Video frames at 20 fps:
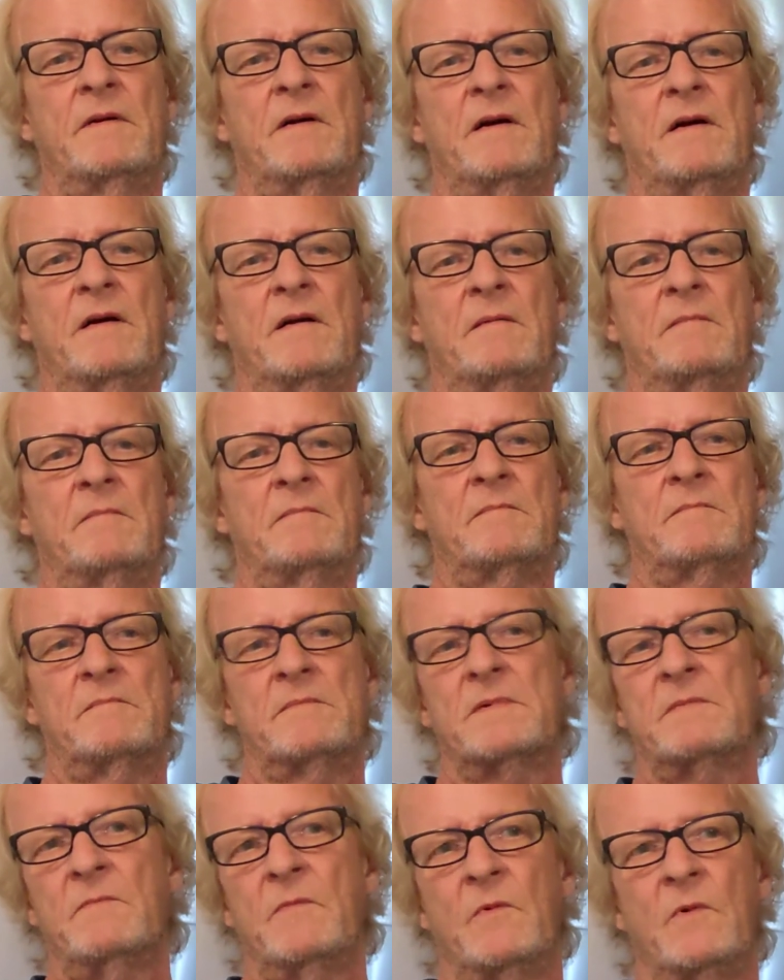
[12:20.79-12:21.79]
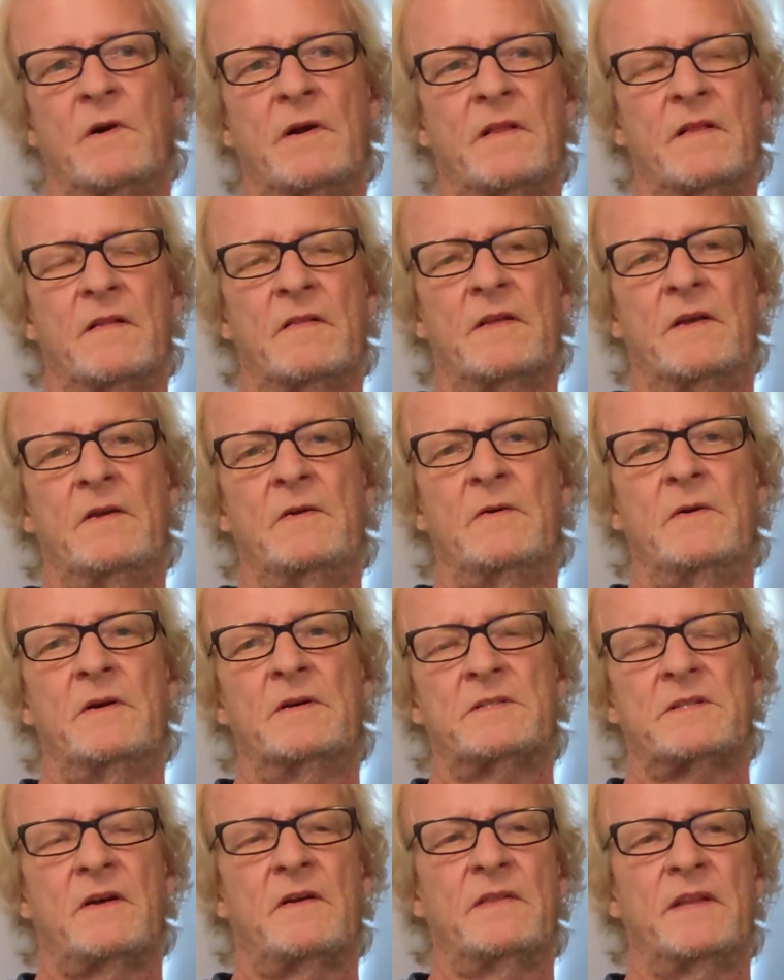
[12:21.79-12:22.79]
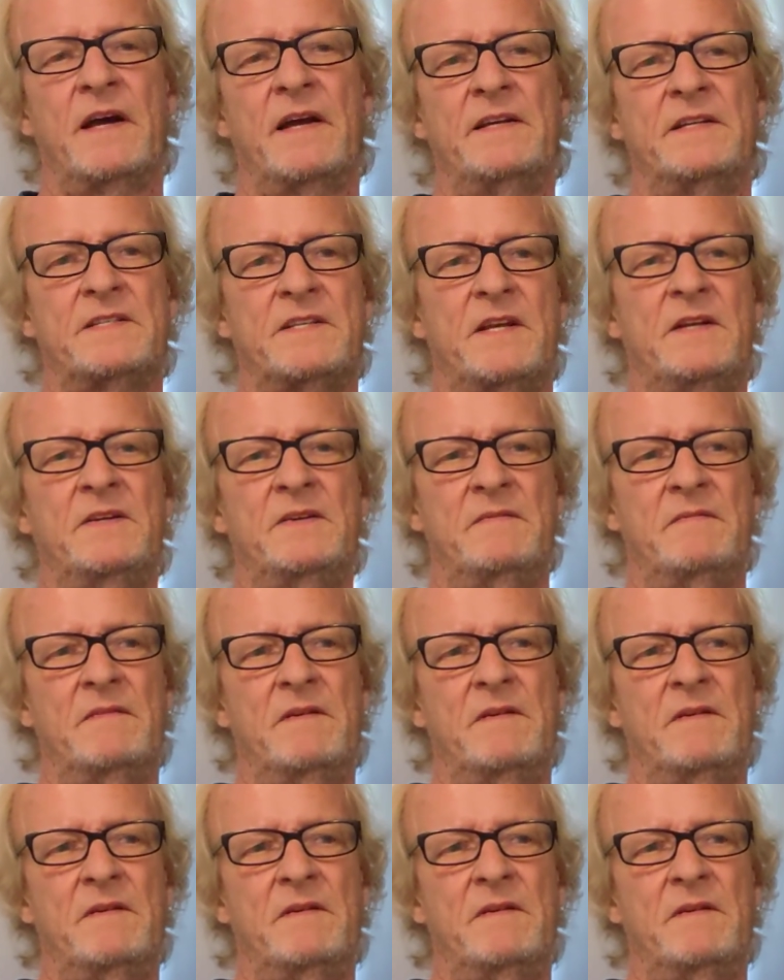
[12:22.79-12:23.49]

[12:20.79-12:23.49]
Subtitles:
one of the units on the AC